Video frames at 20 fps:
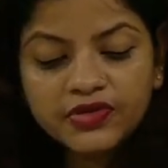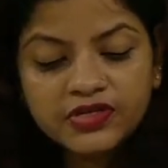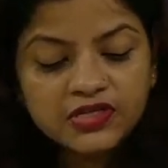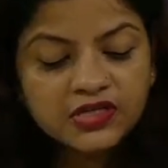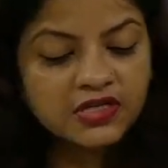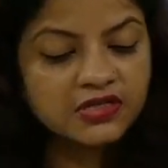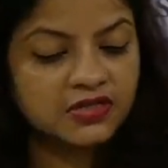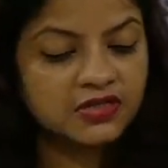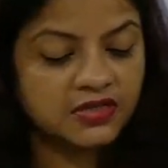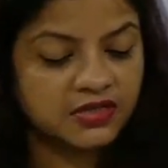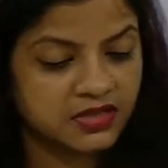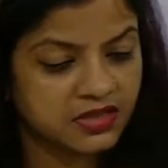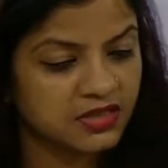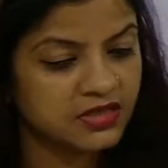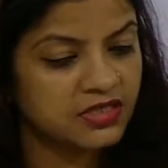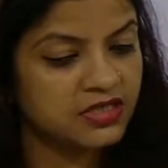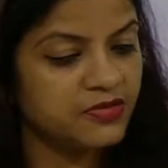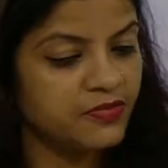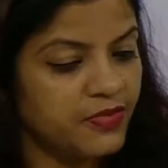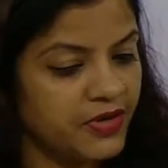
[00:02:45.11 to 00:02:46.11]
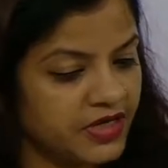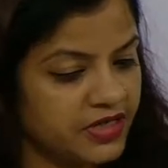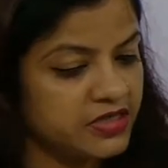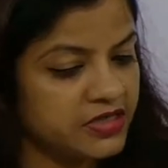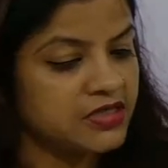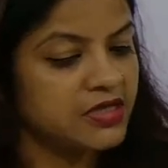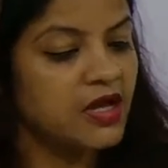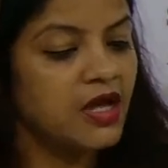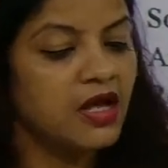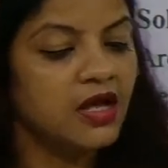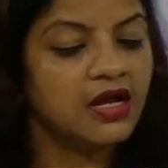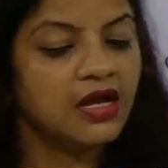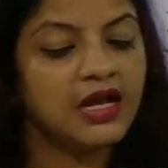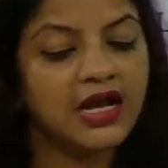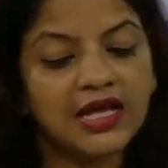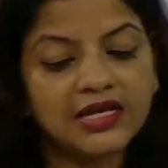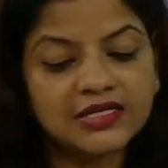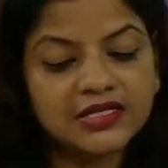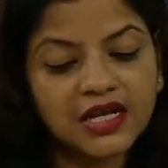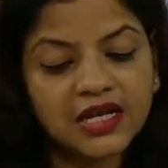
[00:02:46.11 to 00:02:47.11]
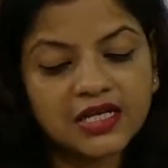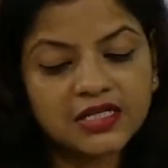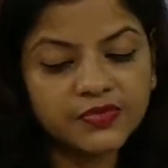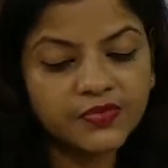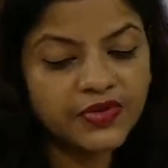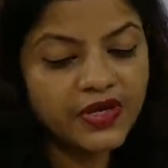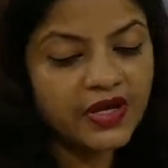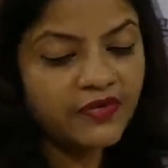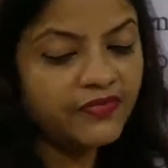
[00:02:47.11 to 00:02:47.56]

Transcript: resistance depends? Last class, we have